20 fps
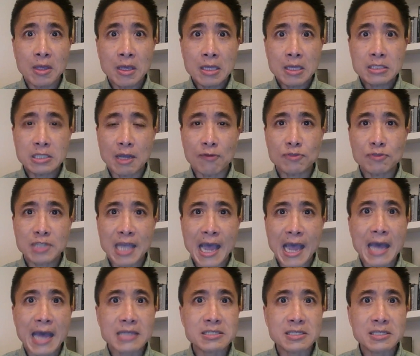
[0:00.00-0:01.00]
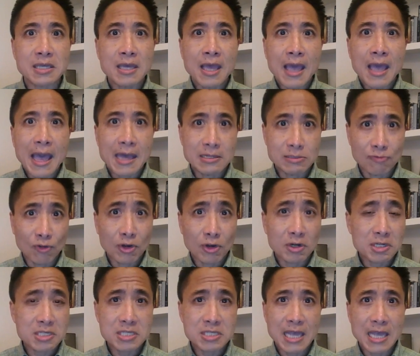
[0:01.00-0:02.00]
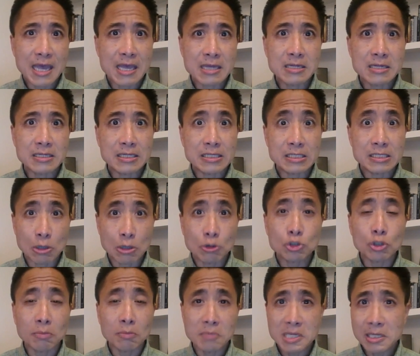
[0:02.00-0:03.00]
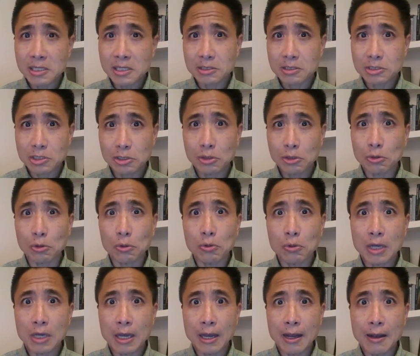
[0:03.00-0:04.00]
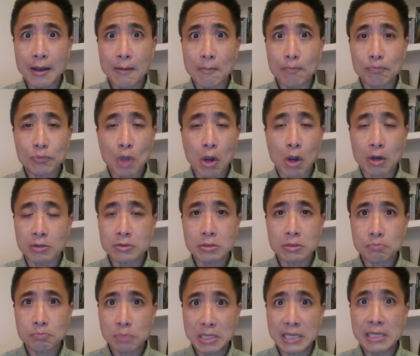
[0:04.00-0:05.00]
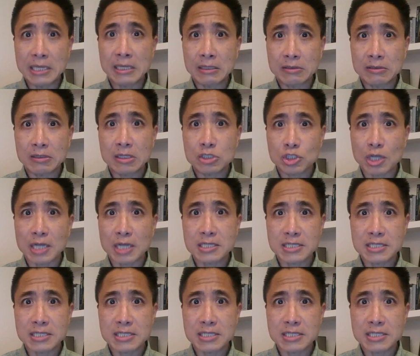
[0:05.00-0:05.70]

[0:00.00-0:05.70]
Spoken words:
task. As Vera said, social media too are being shut